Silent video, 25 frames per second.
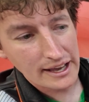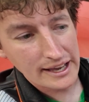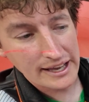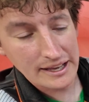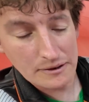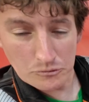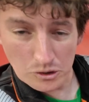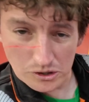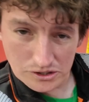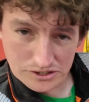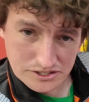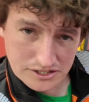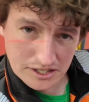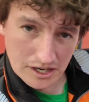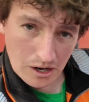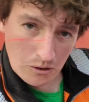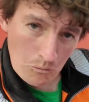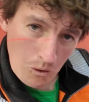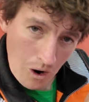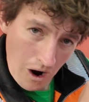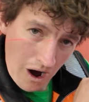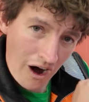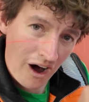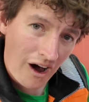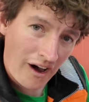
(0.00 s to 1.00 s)
It wants to know
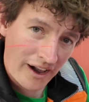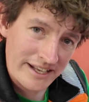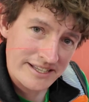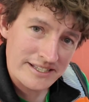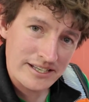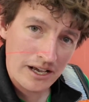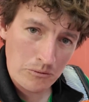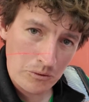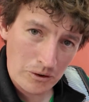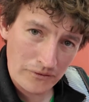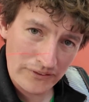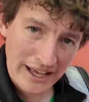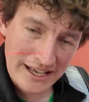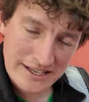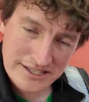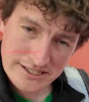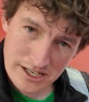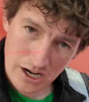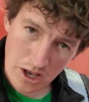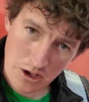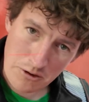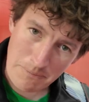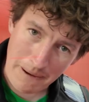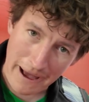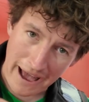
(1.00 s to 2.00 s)
what height I want that
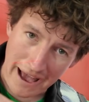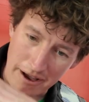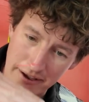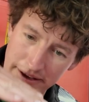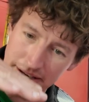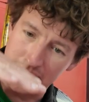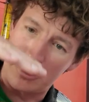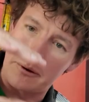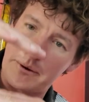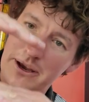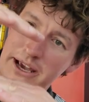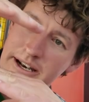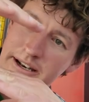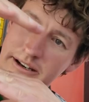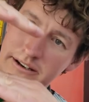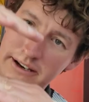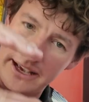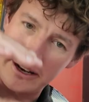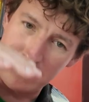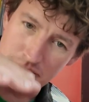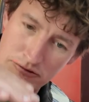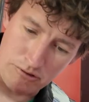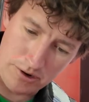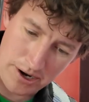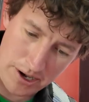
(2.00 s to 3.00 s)
slope at, you know,
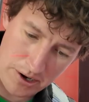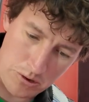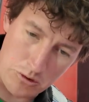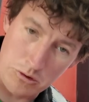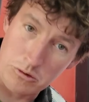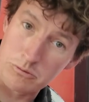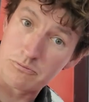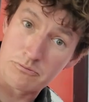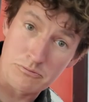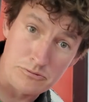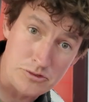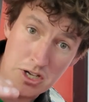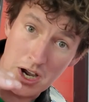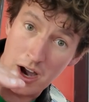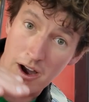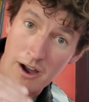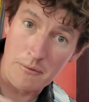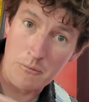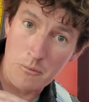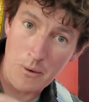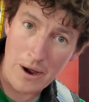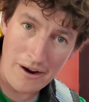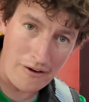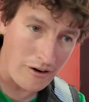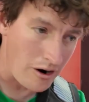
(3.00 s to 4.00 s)
in real
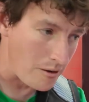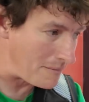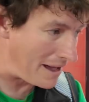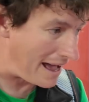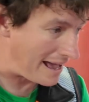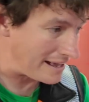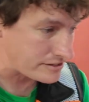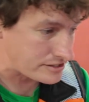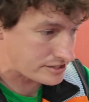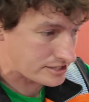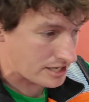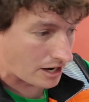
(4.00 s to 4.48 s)
time where I'm at.